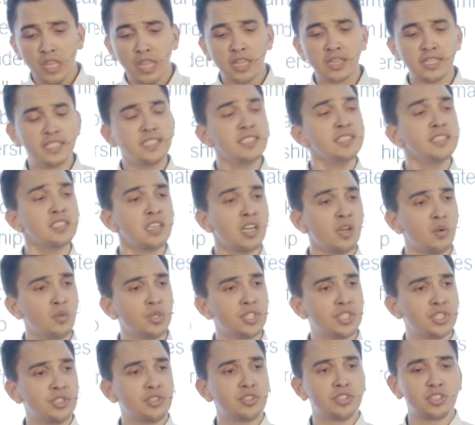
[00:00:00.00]
This is how we
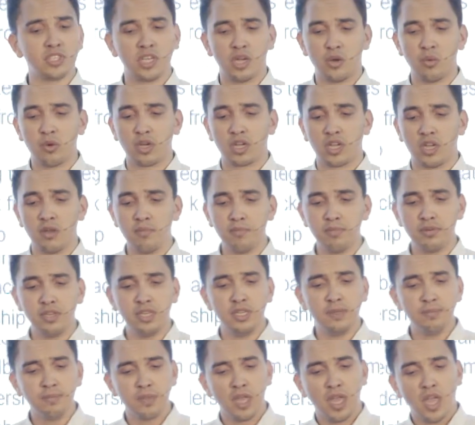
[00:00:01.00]
do it in our
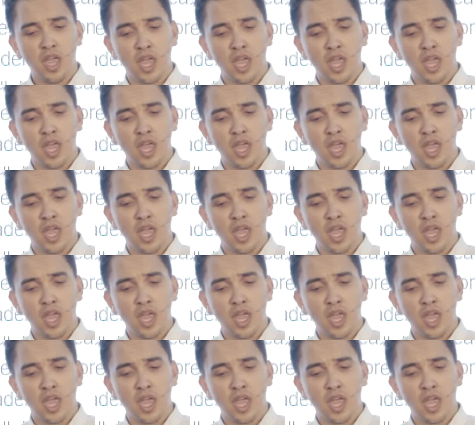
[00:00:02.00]
company,